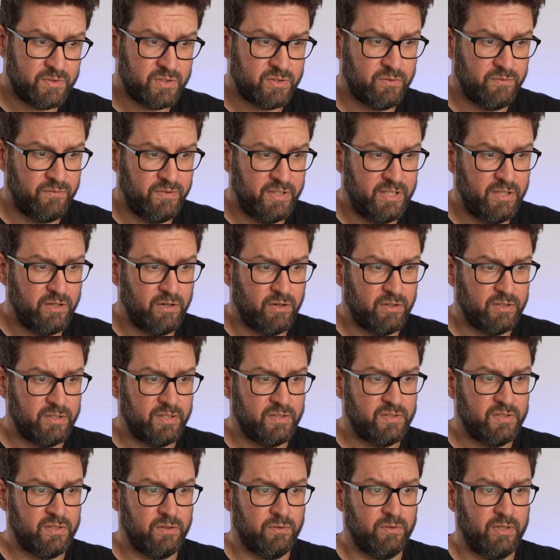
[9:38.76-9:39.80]
to video on the
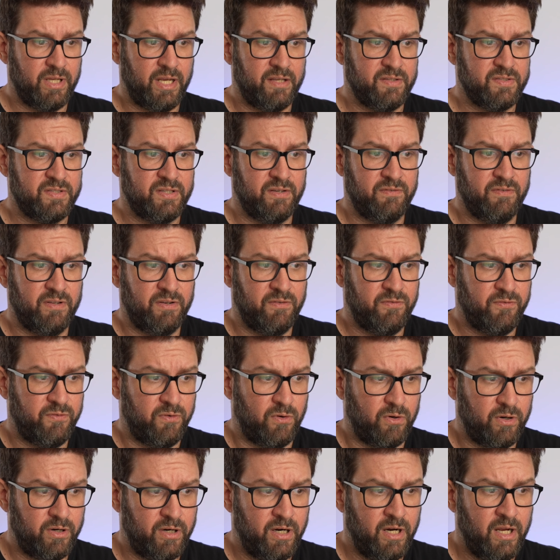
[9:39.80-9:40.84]
Sony
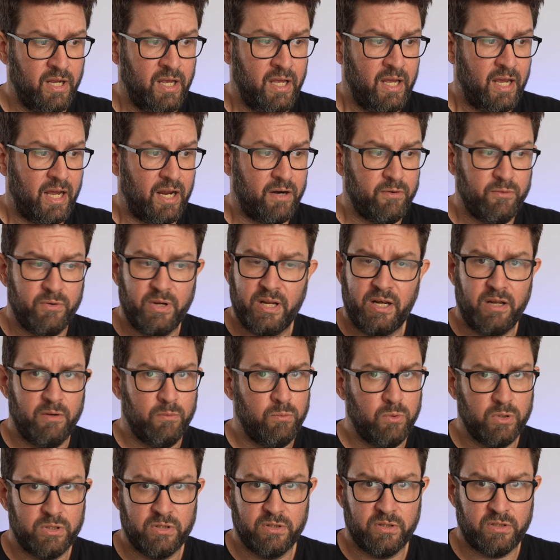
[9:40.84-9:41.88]
A7IV, I really
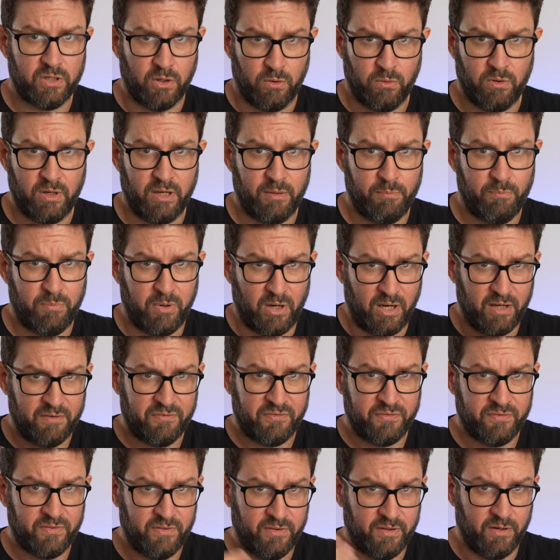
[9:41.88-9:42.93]
wouldn't go
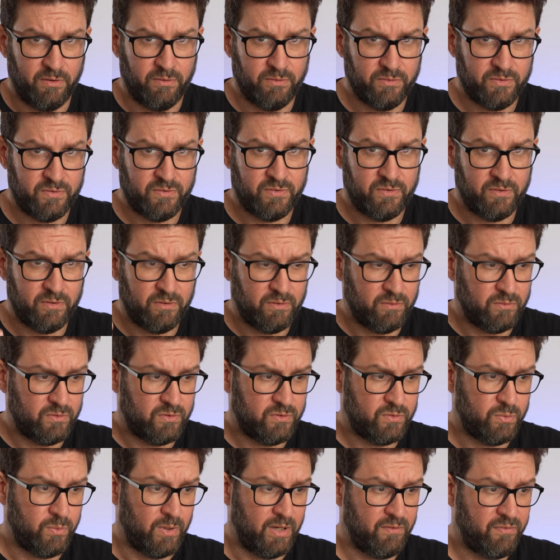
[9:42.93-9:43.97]
above those
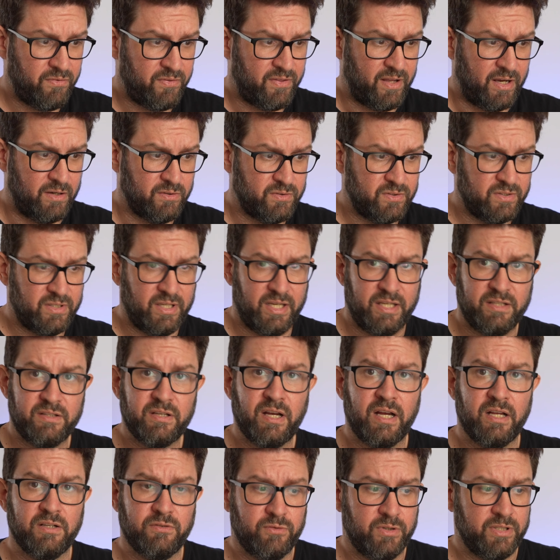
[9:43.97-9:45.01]

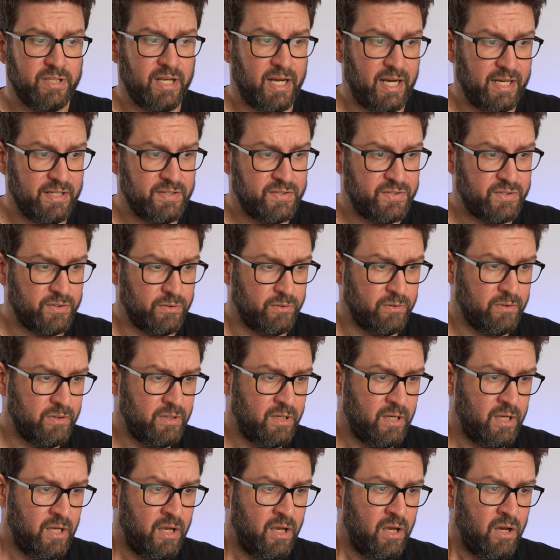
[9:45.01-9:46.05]
12,800 ISO.
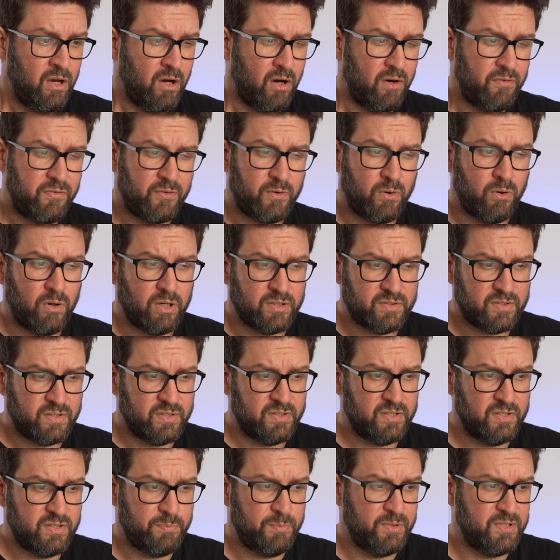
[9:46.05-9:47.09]
Of course,
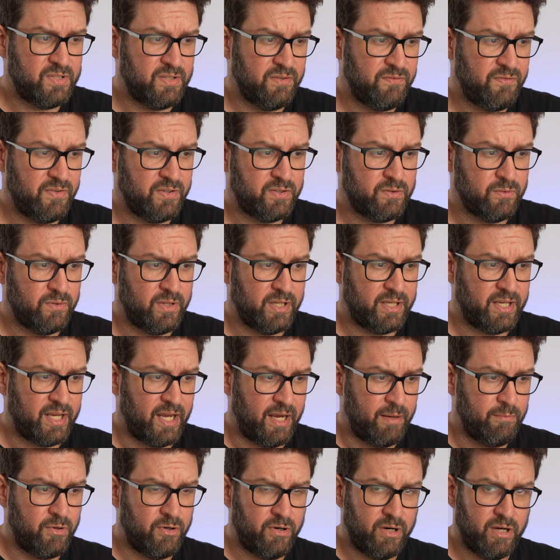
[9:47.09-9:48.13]
this is specific to the
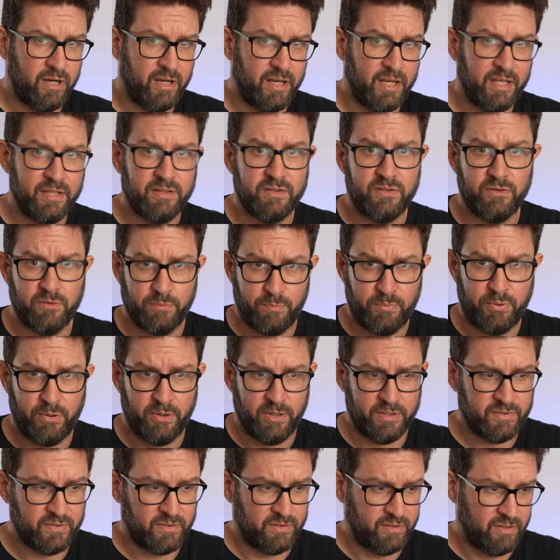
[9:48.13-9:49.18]
camera and your
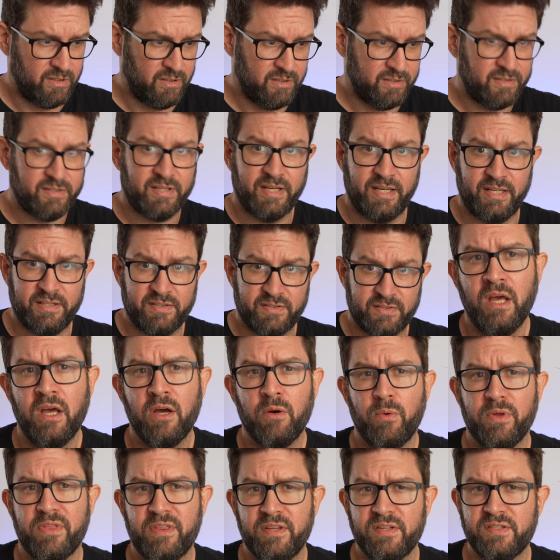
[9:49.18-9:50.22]
personal taste.
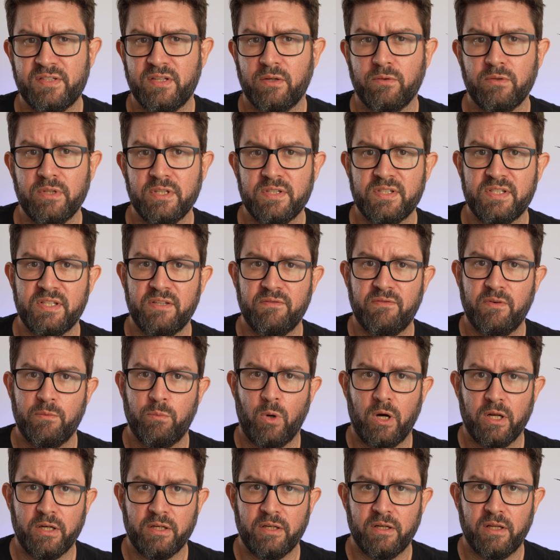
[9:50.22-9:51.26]
With the Sony
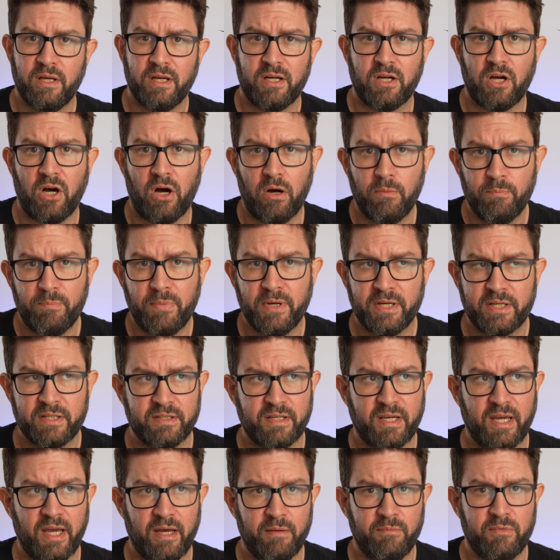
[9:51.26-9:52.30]
CV1, a compact
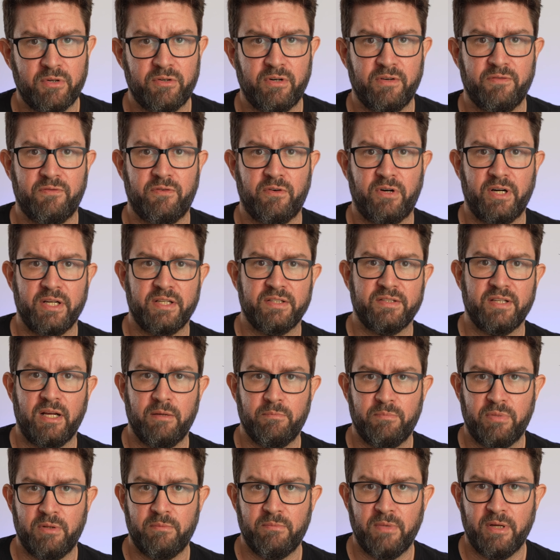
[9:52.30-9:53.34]
camera for
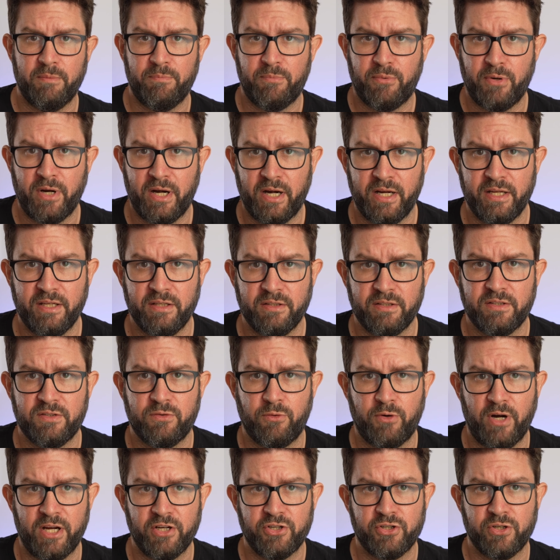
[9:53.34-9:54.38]
example, my pain
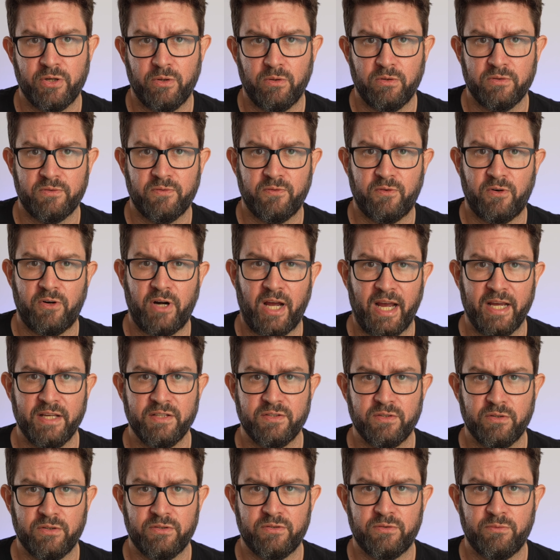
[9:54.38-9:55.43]
threshold for
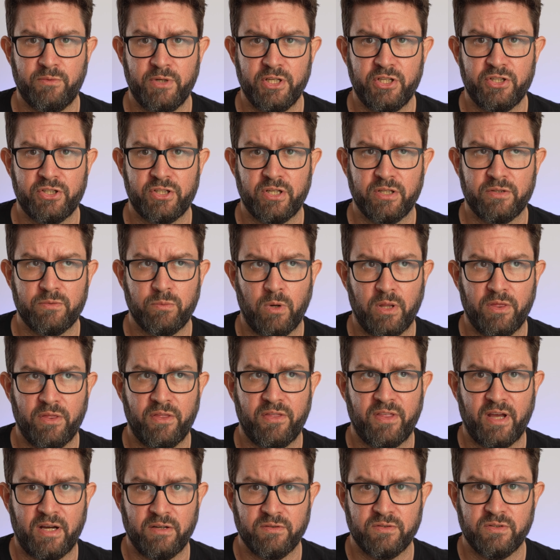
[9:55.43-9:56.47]
ISO is reached as
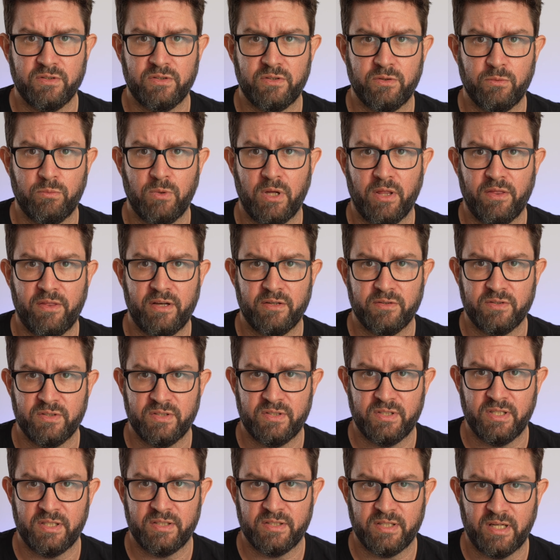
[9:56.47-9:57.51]
1000 to
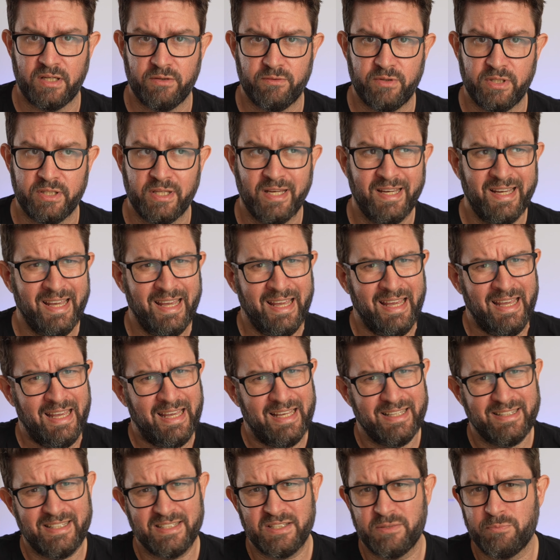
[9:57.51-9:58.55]
1600,
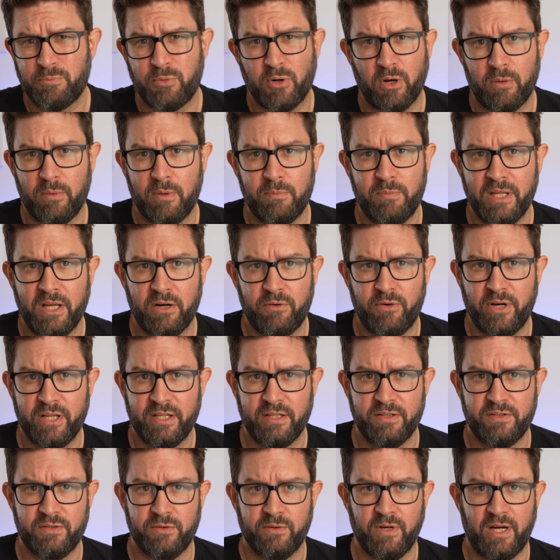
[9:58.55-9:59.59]
and that's probably
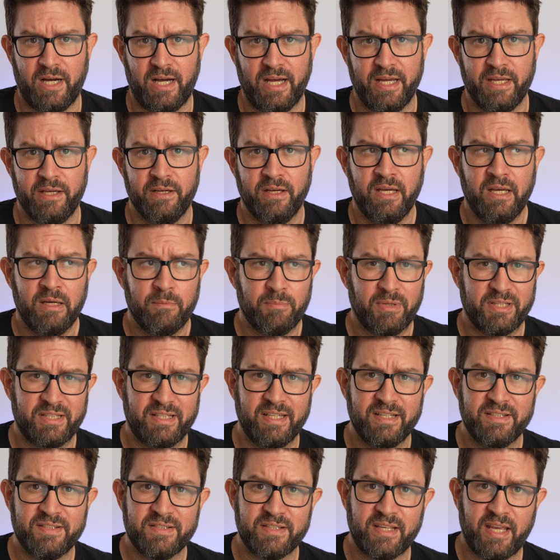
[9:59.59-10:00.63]
already too high. But
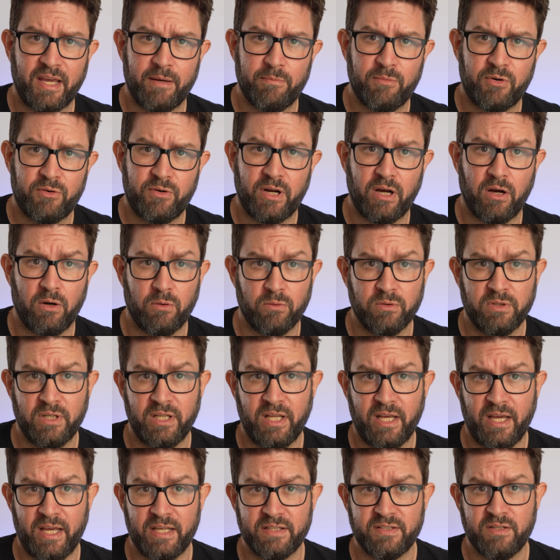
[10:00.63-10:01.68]
this camera only
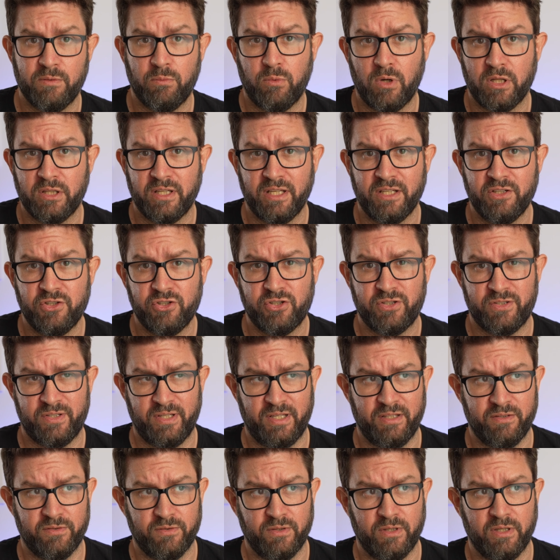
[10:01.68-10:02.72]
has a 1-inch
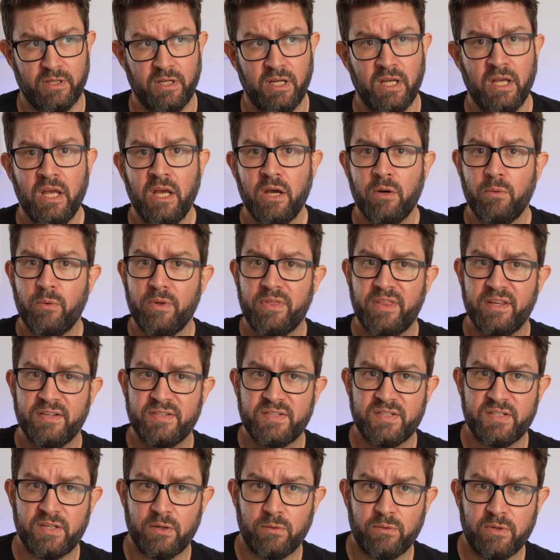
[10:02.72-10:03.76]
sensor. With the
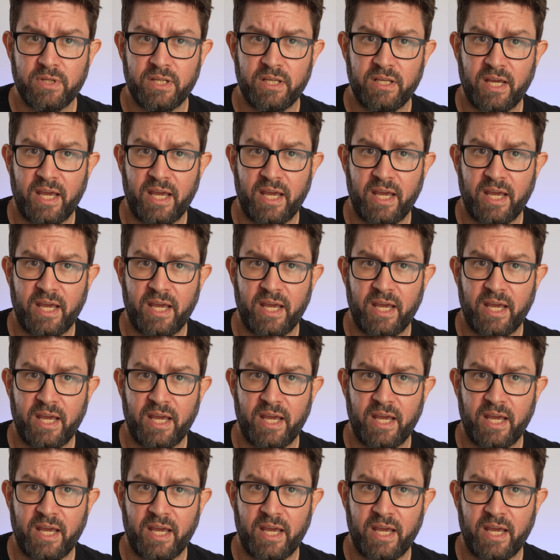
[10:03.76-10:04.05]
Sony